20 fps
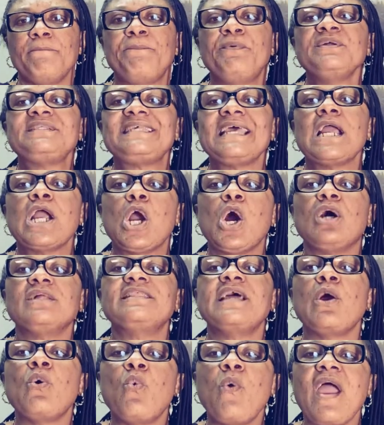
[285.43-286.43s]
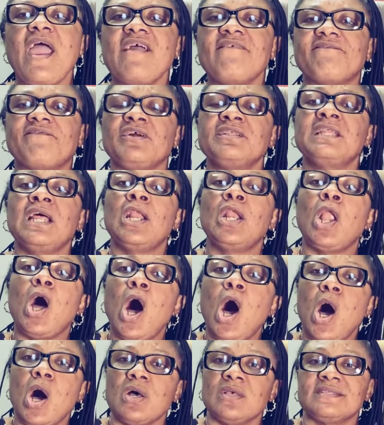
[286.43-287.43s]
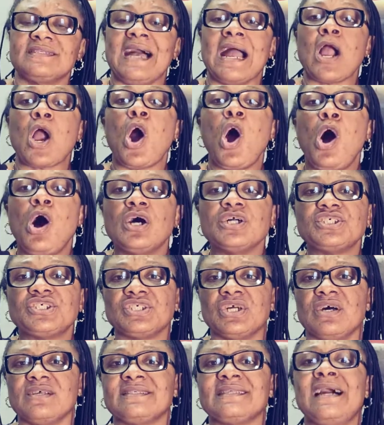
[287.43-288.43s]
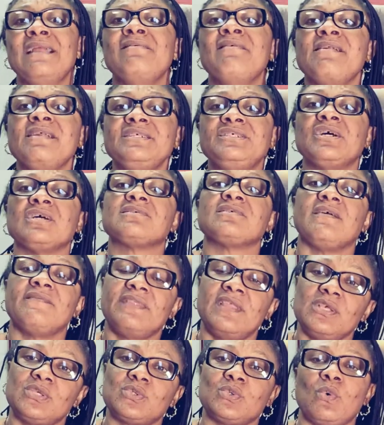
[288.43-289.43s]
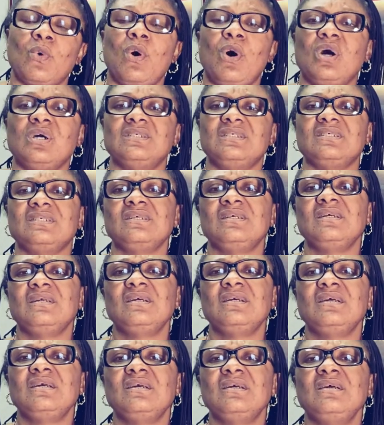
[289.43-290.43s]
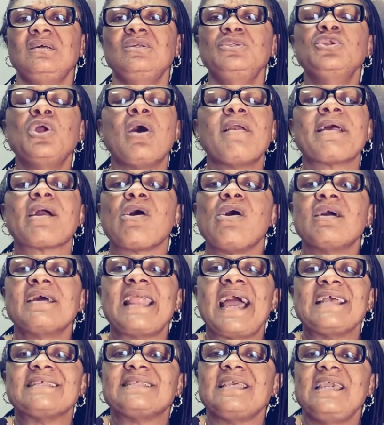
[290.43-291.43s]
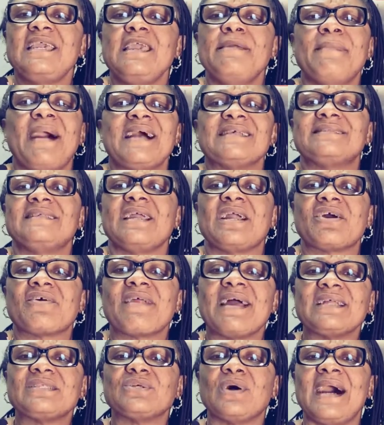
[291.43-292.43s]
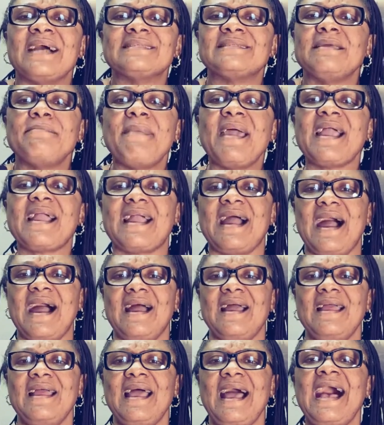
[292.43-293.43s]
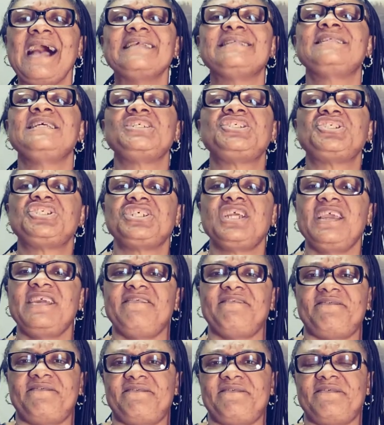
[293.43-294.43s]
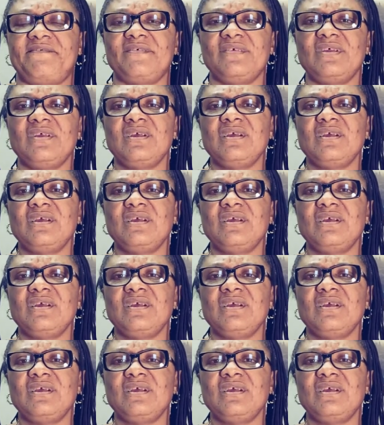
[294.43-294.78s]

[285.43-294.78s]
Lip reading: putting God away from the laws and cultures and religions of this world, not recognizing him as the creator, as the maker, as the chief.